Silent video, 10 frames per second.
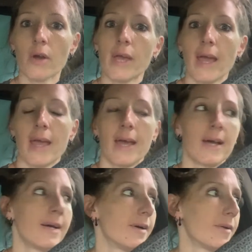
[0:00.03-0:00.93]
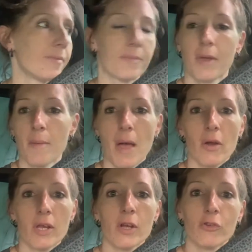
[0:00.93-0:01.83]
Okay, I'm
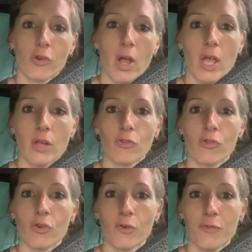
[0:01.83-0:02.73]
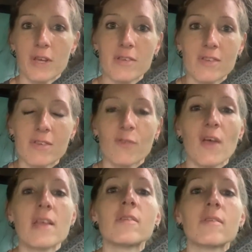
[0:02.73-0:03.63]
out here trying to fix this
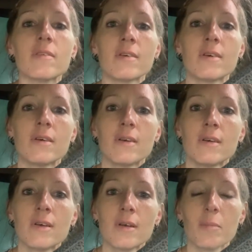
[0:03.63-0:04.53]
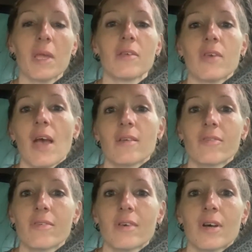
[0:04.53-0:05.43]
fence because
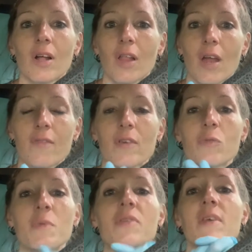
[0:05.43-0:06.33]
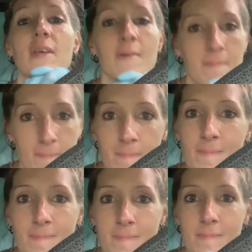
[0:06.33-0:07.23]
yes, a lot of it is missing
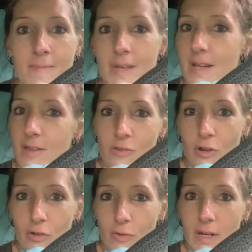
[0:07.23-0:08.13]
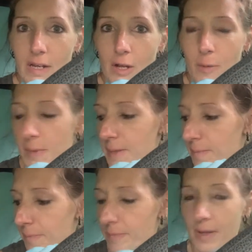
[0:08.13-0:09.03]
and it starts raining on me.
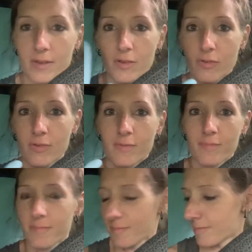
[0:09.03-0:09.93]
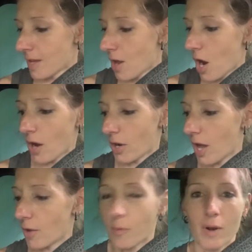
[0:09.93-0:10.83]
These are
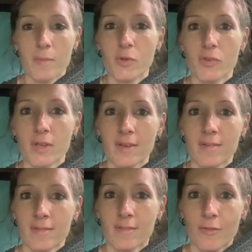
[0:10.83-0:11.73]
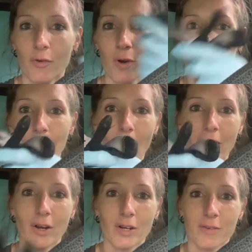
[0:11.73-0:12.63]
not what I'm using for
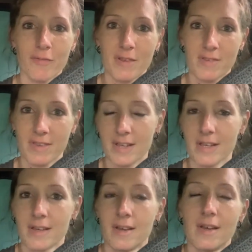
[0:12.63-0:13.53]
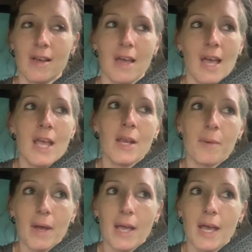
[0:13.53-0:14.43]
wire fencing.
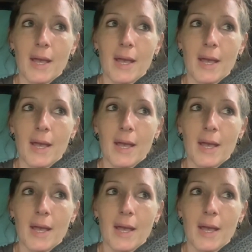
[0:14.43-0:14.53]
Anyway,